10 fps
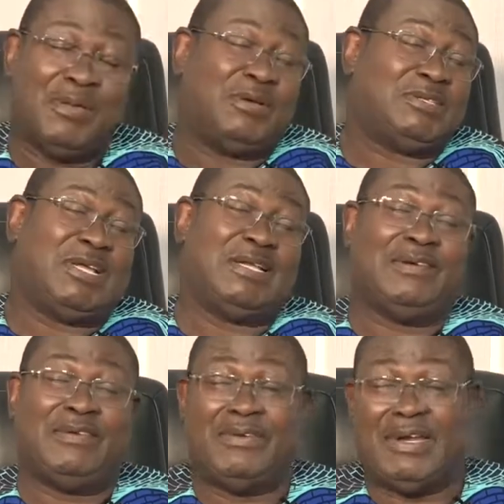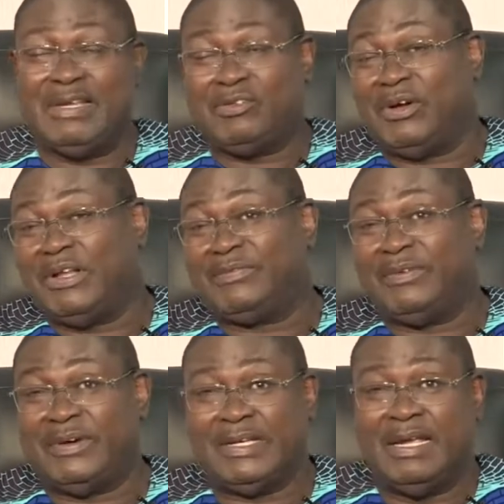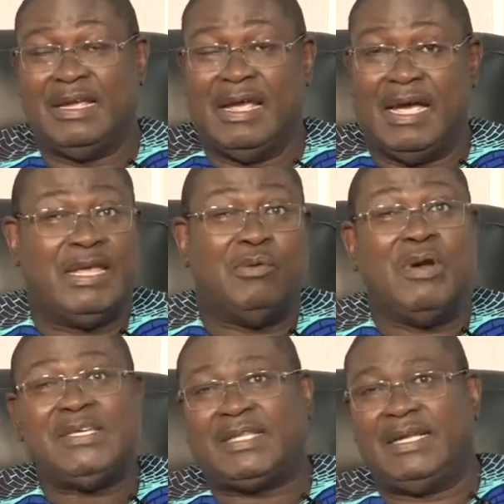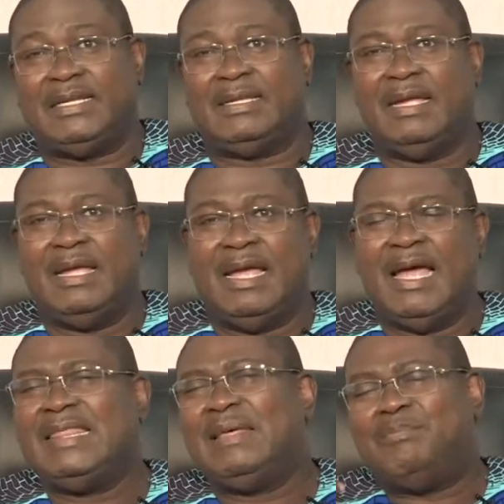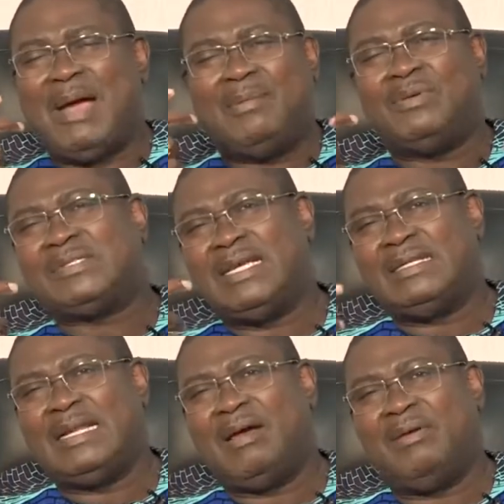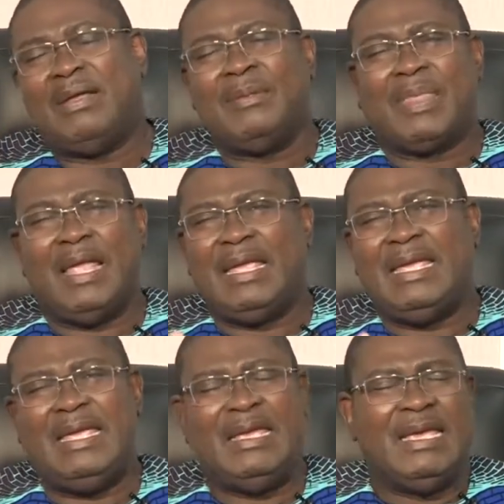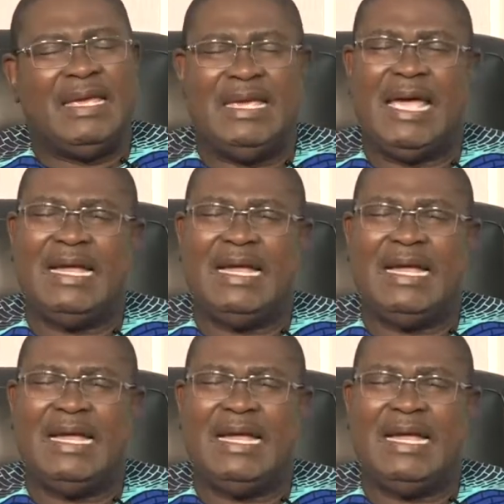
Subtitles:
because he had never really toiled for it, and he wasted it. And the Bible said now he